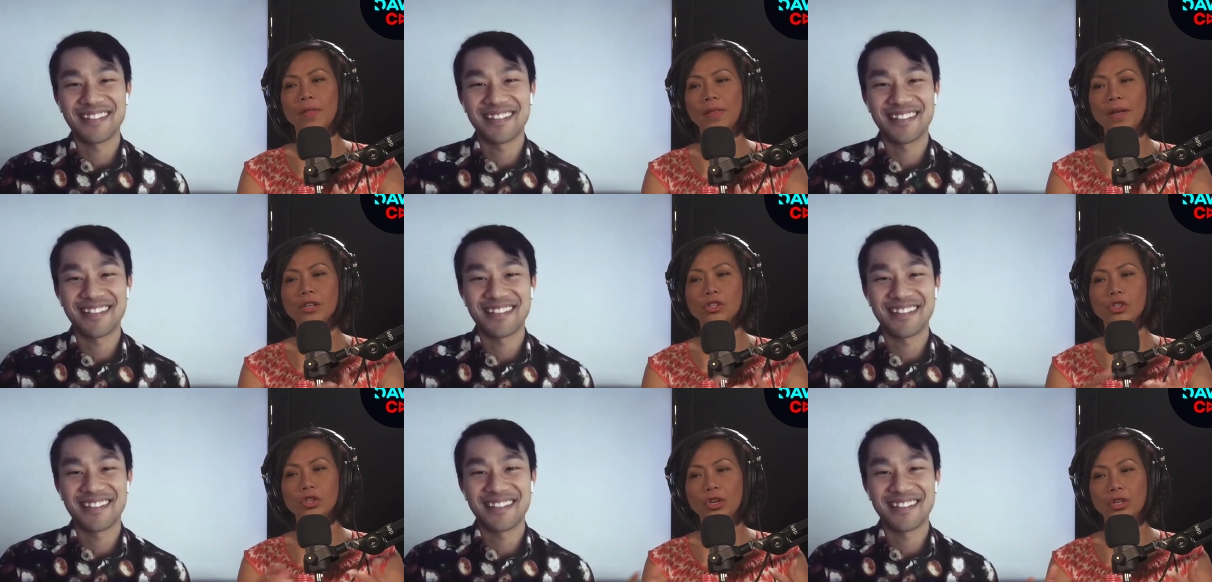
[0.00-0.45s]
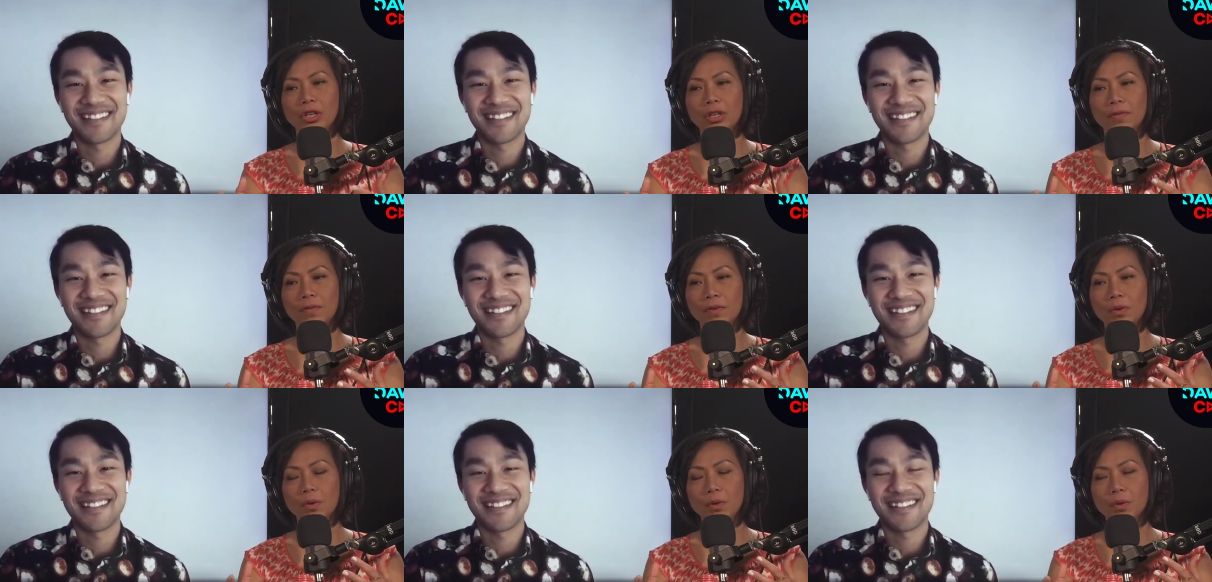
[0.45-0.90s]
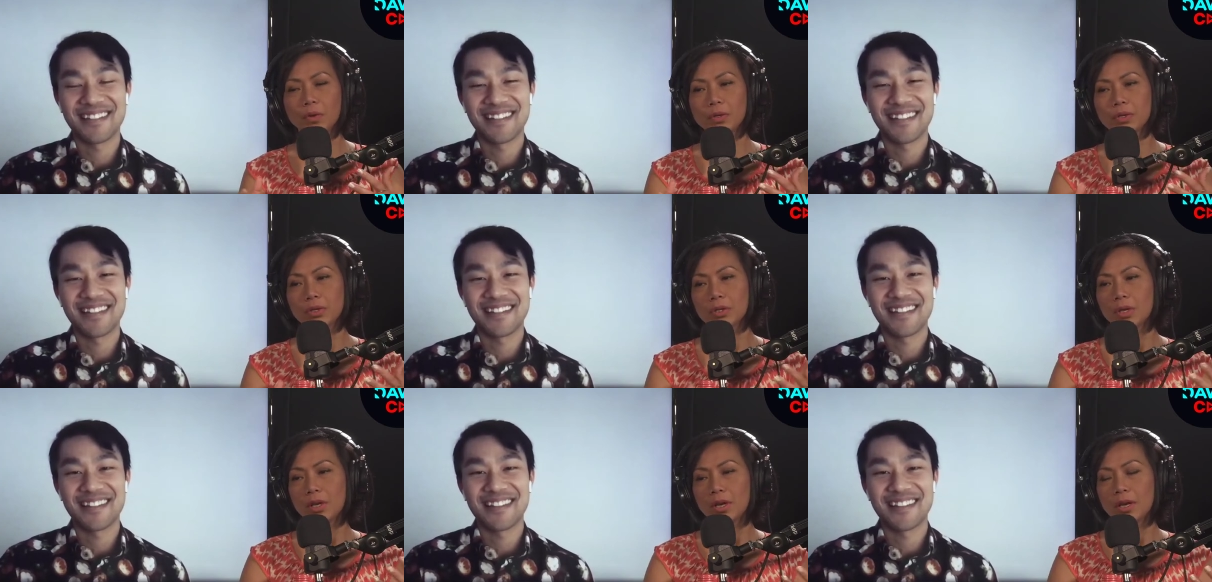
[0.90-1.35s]
Speaker 1: that journey of
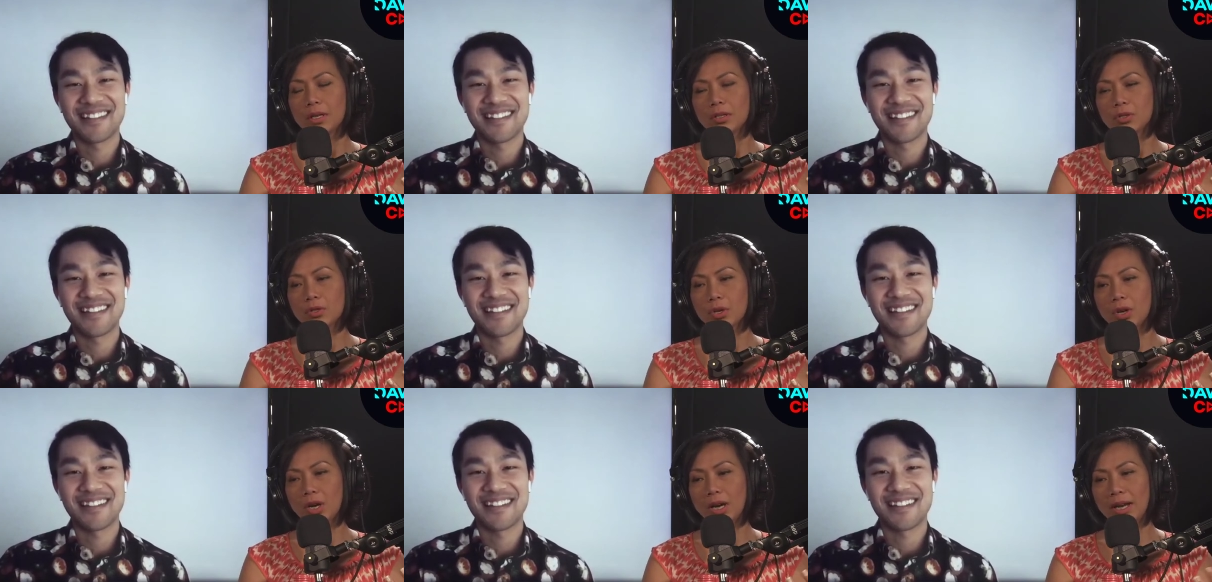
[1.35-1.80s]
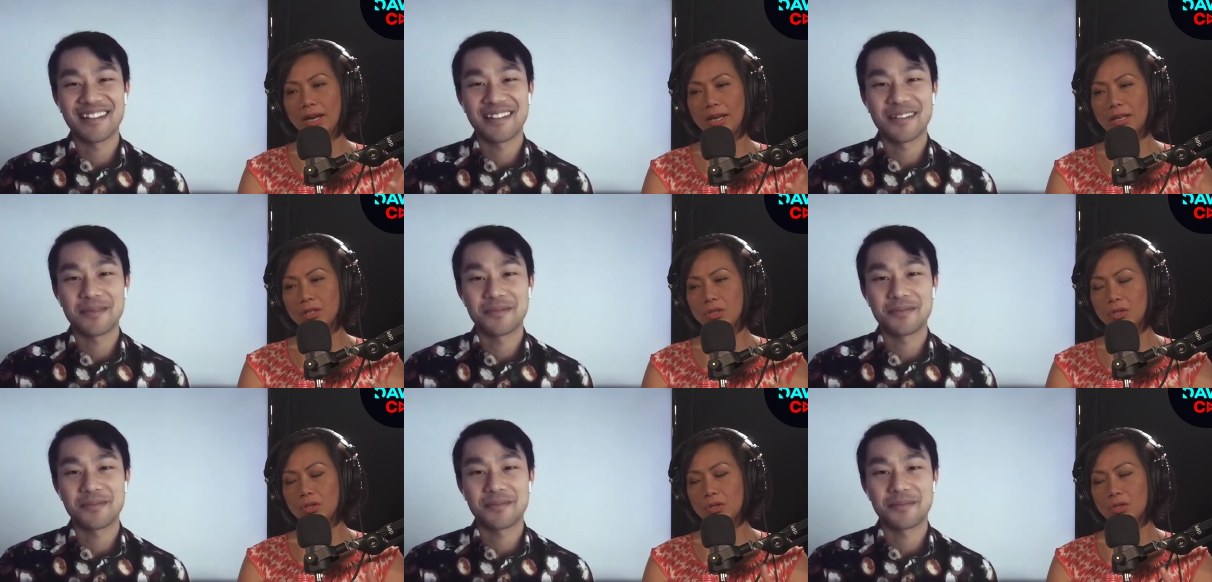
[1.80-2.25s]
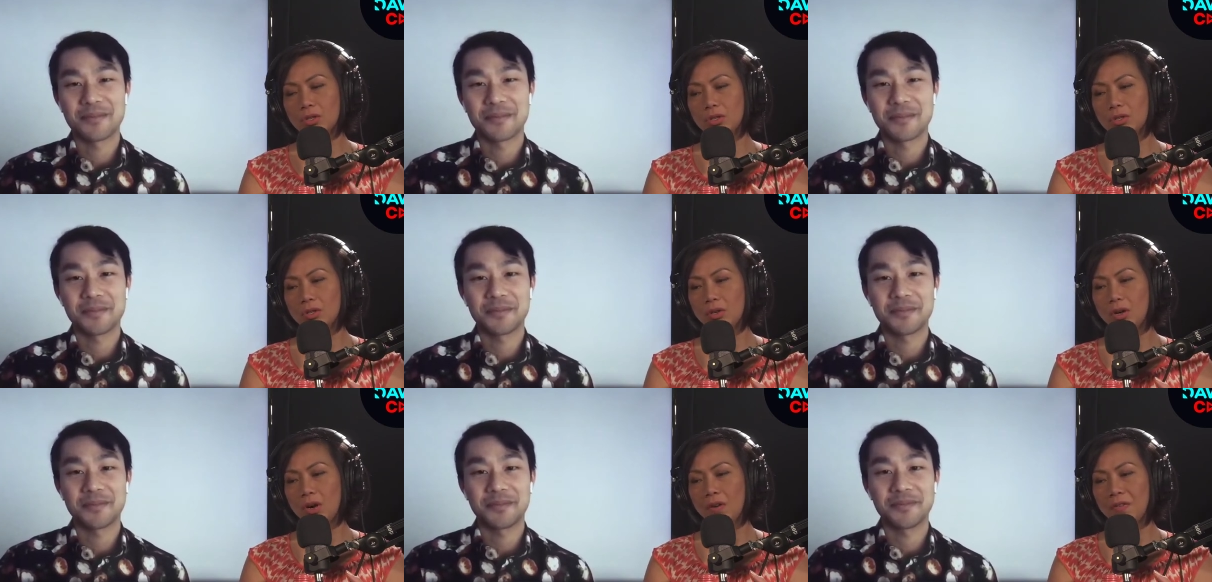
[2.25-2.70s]
yours, trying
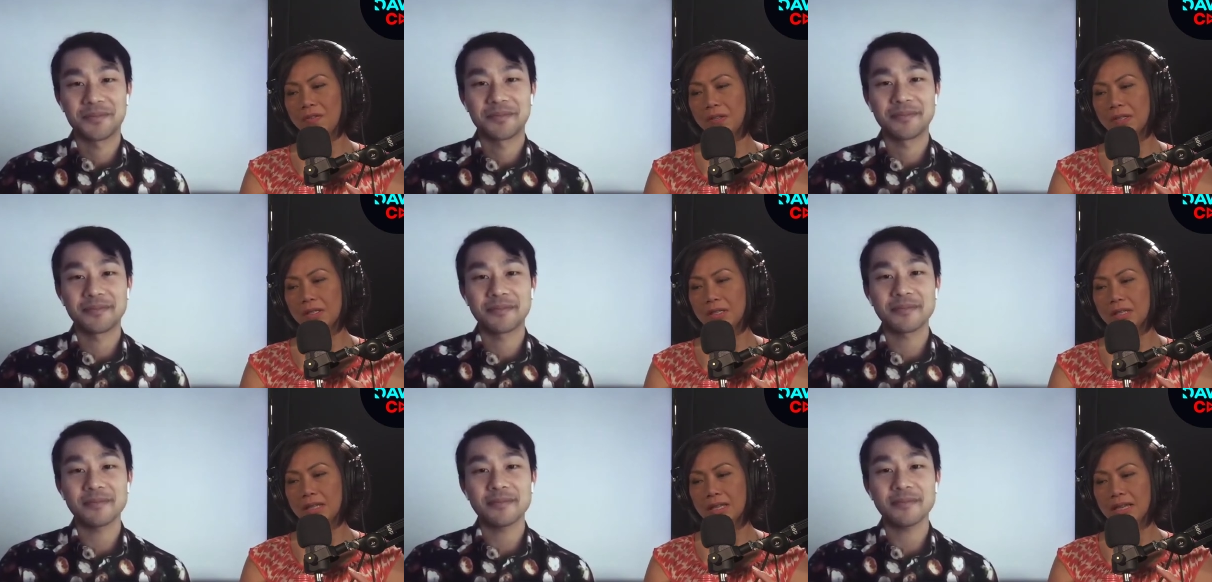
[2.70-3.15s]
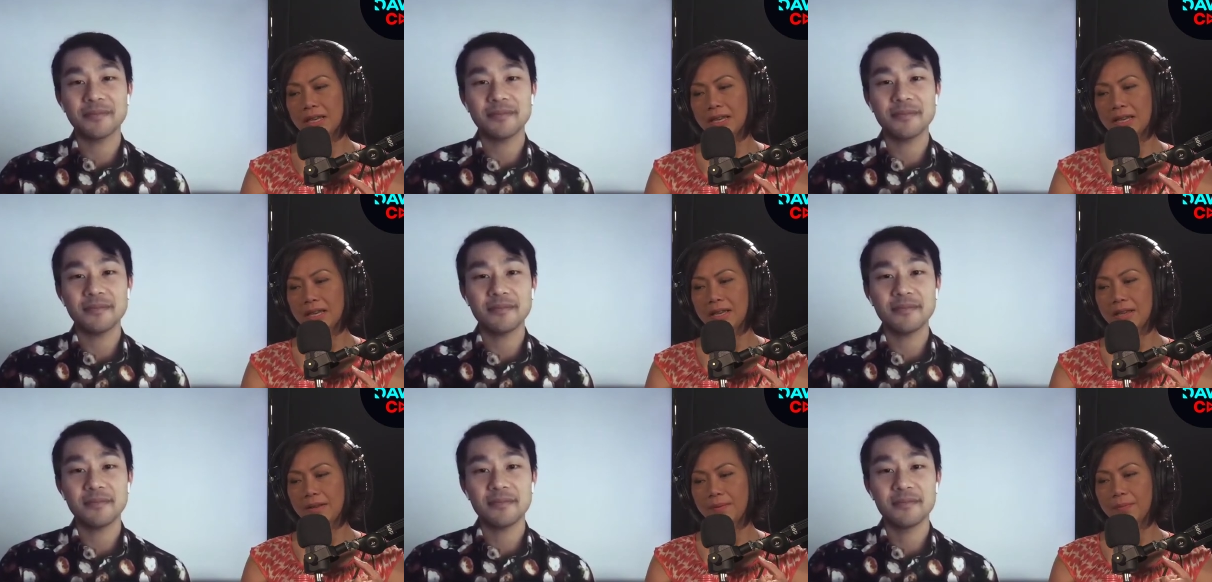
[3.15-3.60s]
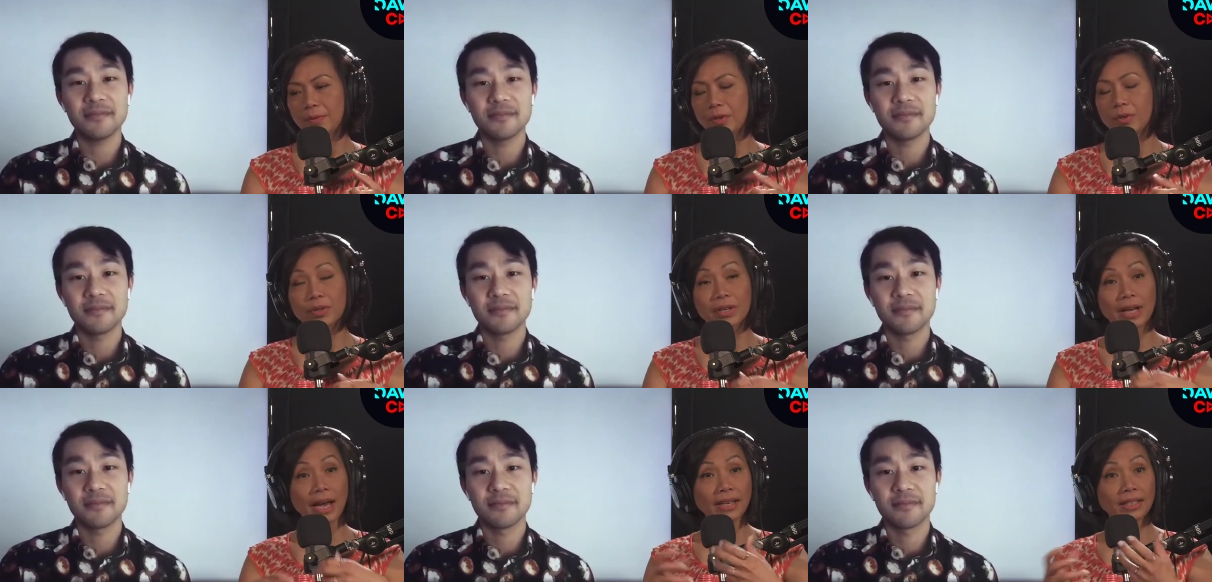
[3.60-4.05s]
to obviously
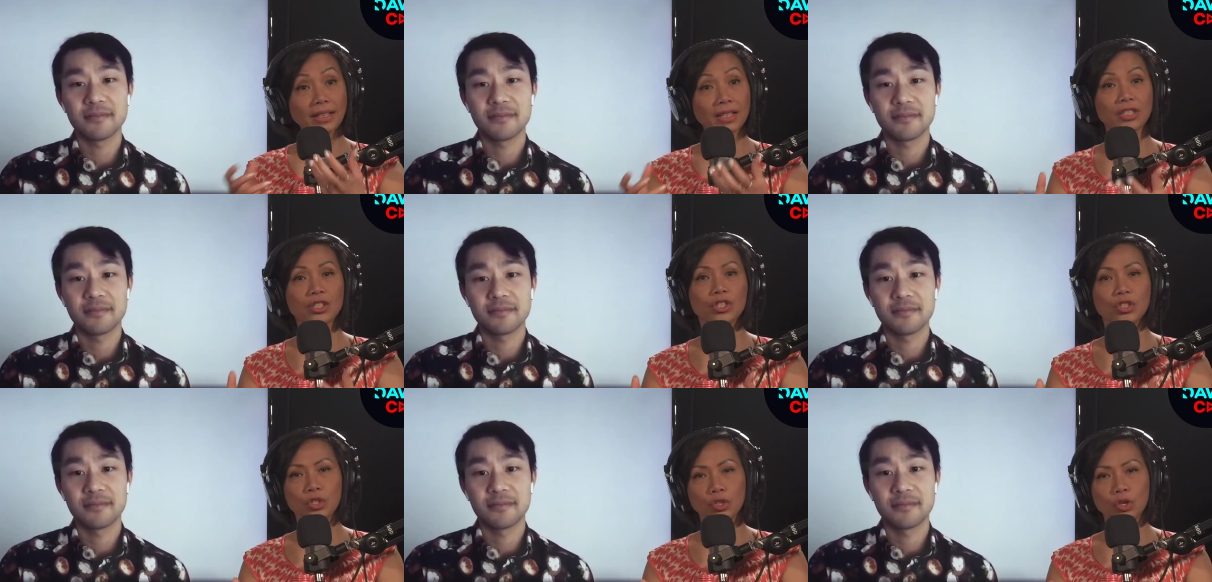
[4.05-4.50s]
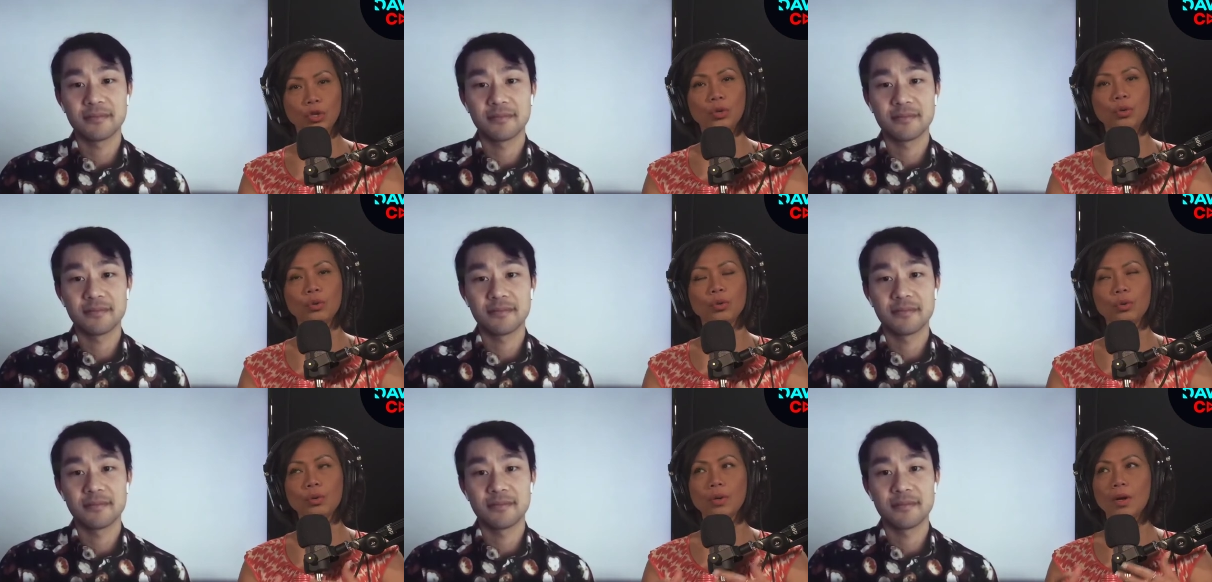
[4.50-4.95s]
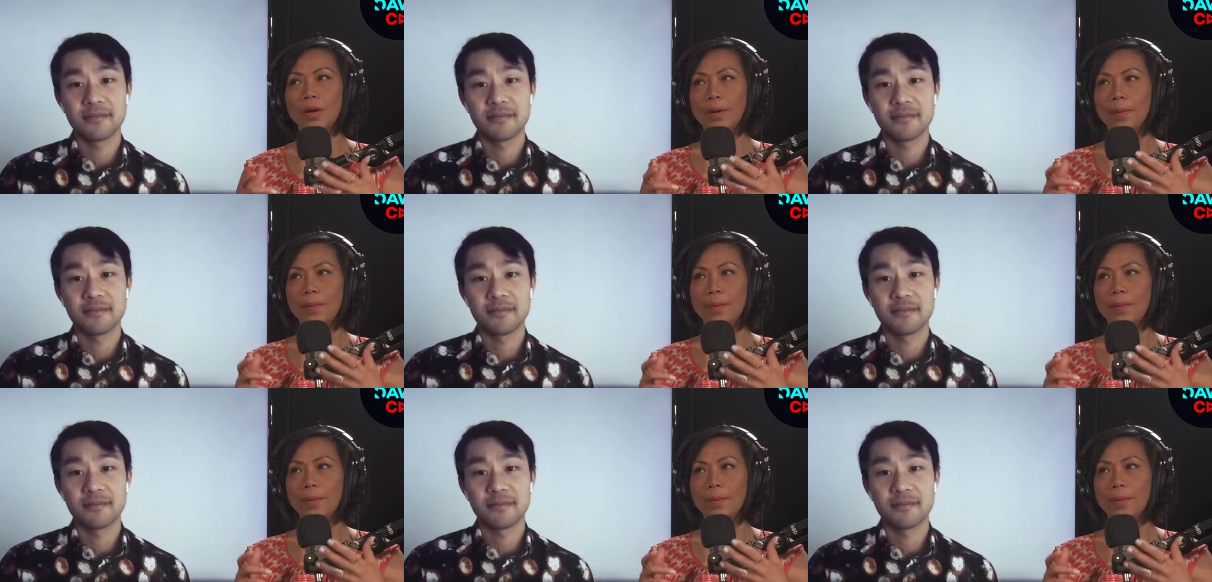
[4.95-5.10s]
create this new